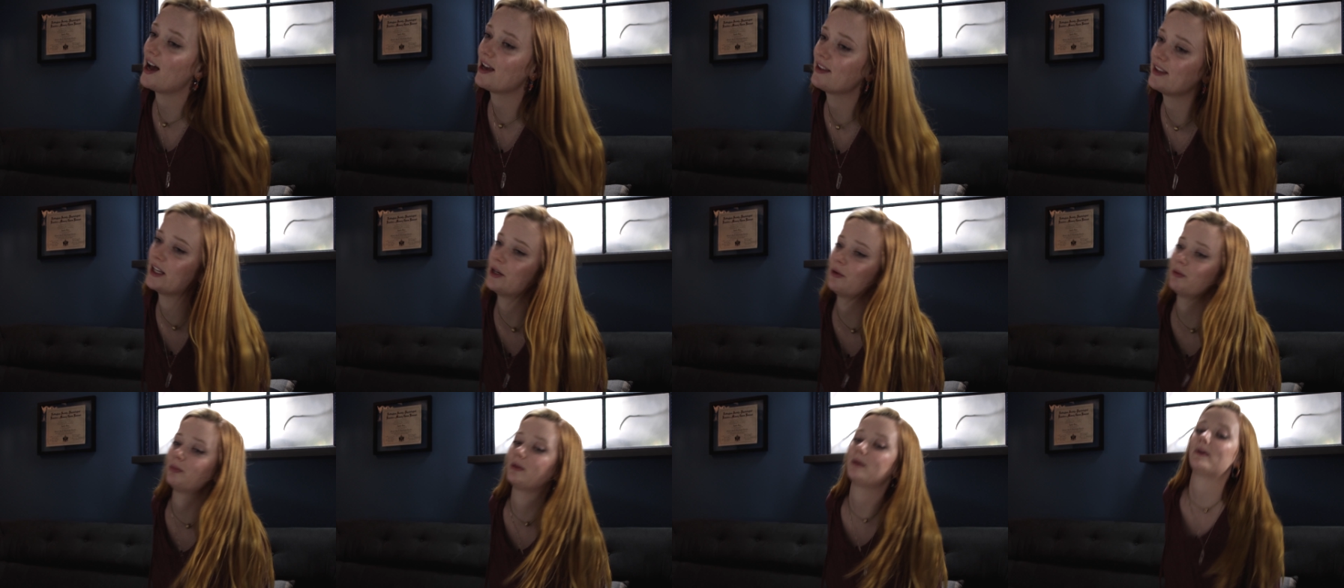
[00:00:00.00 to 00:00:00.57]
I think
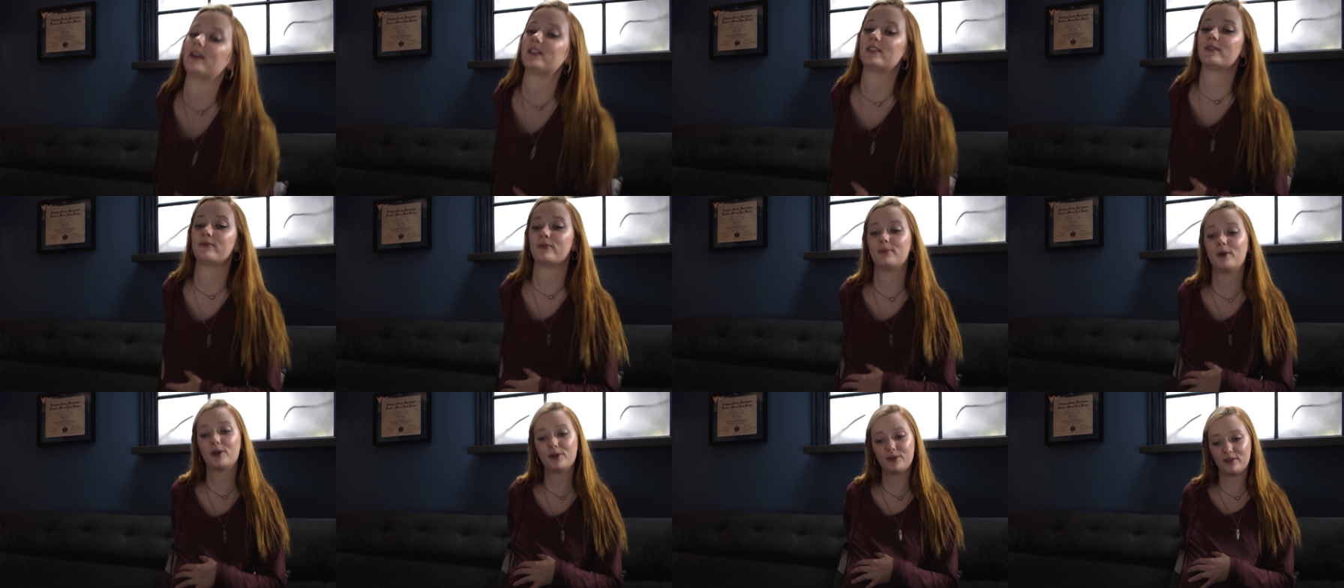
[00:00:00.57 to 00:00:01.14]
it would be better for
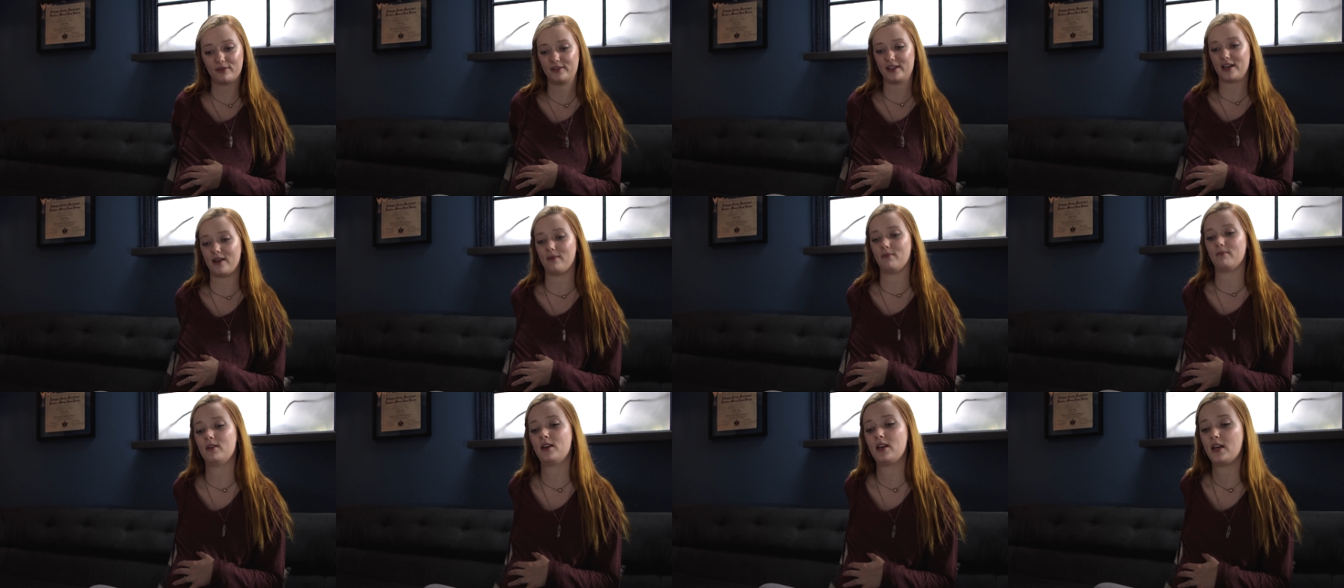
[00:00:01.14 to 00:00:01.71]
both of
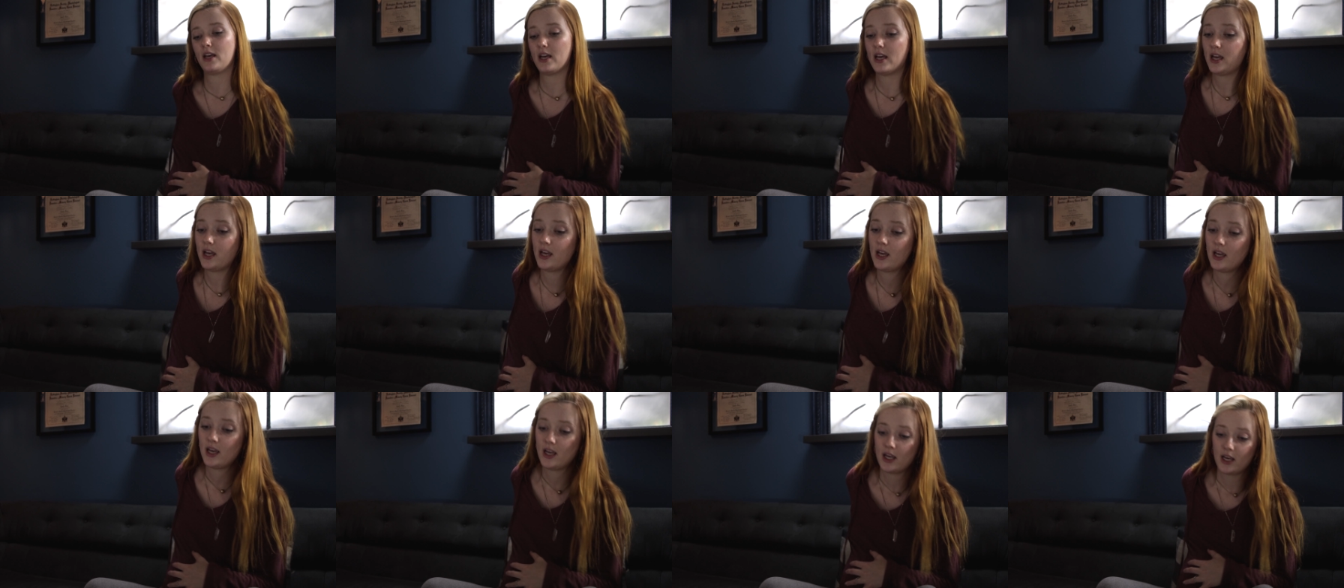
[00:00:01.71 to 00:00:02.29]
them
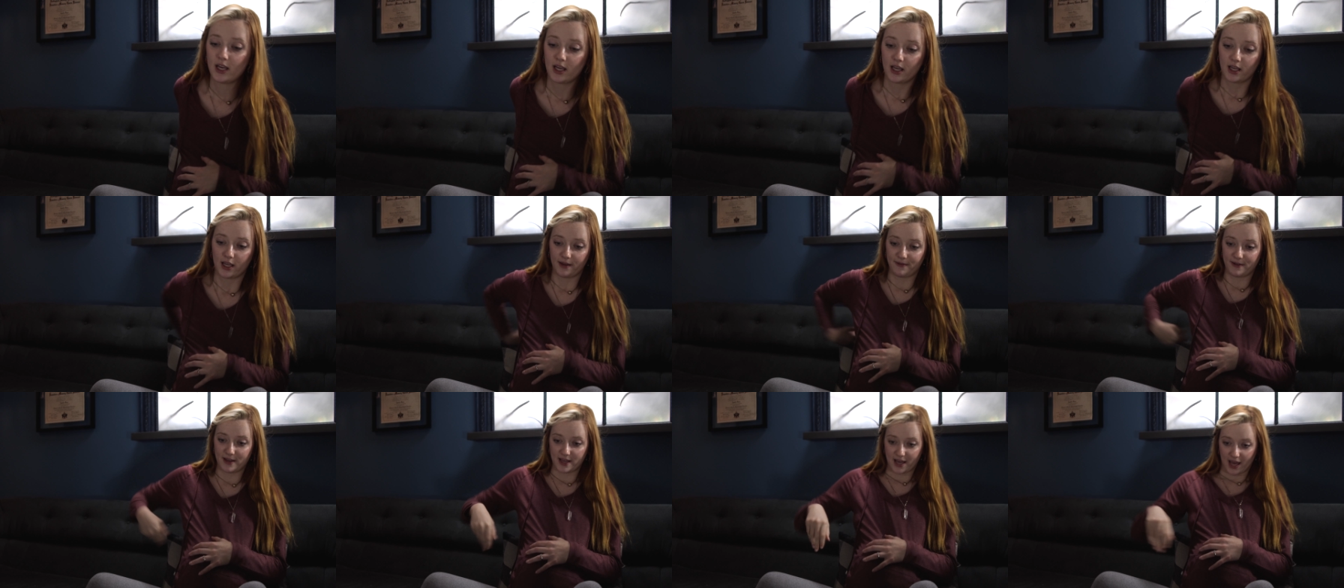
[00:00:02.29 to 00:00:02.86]

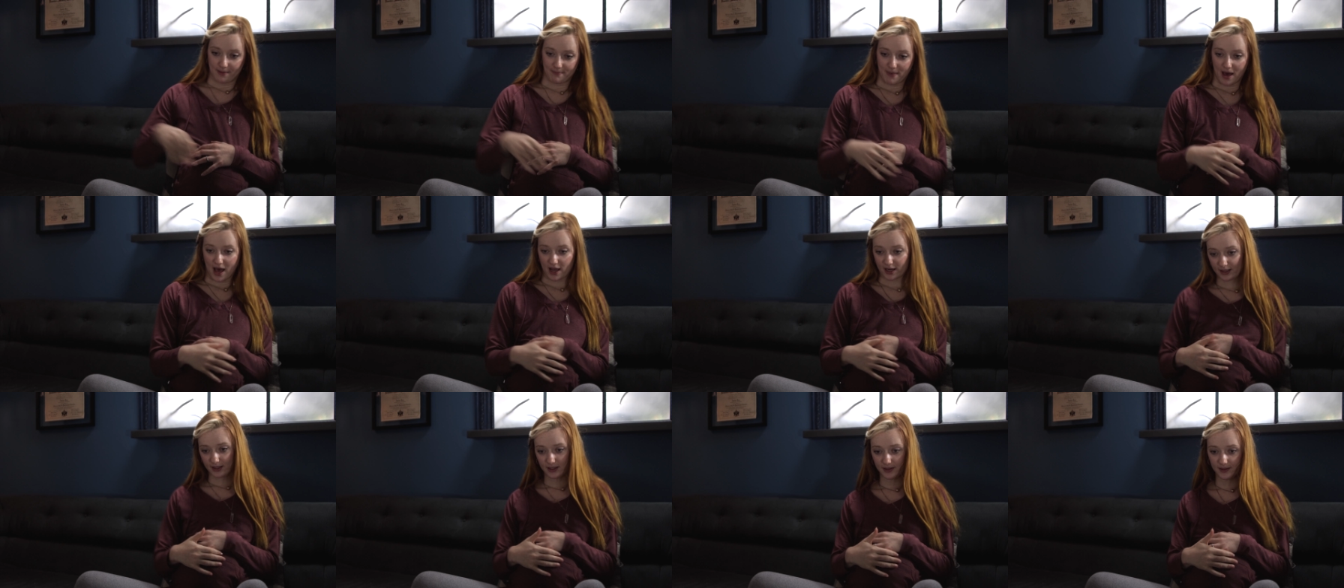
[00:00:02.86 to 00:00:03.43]
if he came
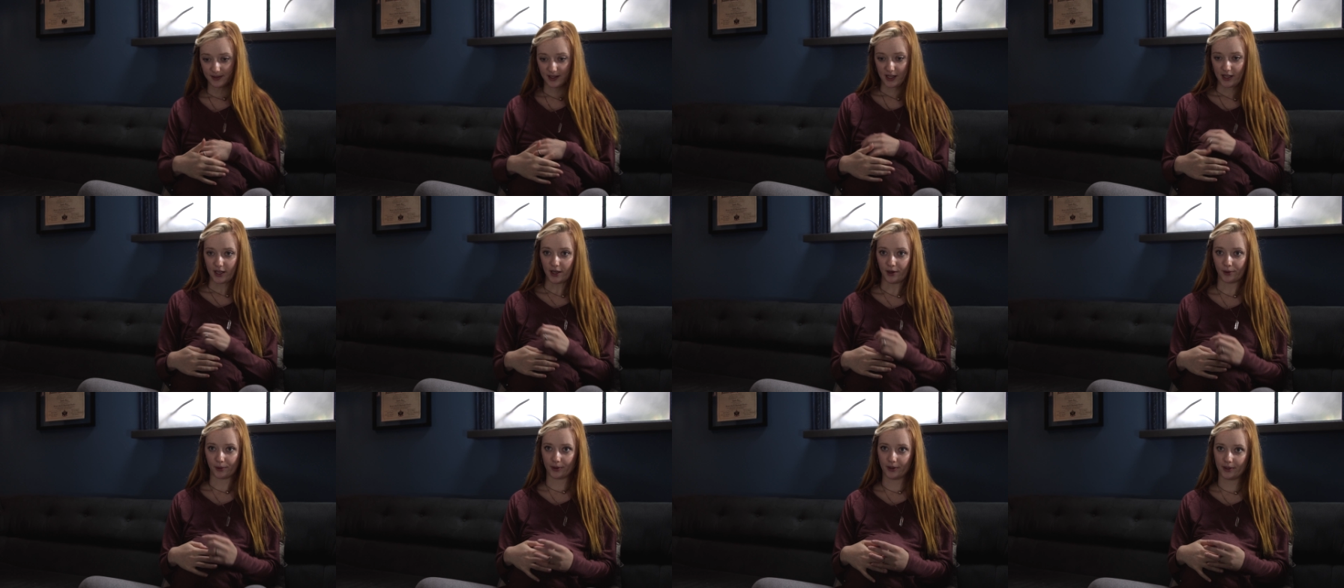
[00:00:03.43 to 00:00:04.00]
back to see
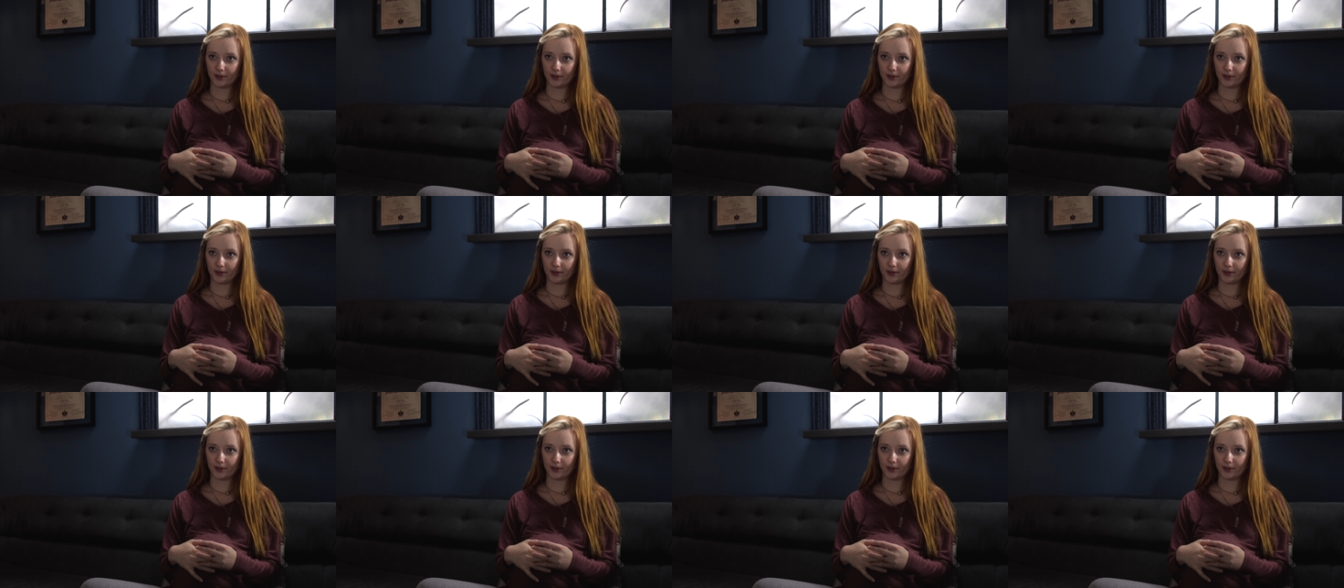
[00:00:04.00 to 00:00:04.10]
you.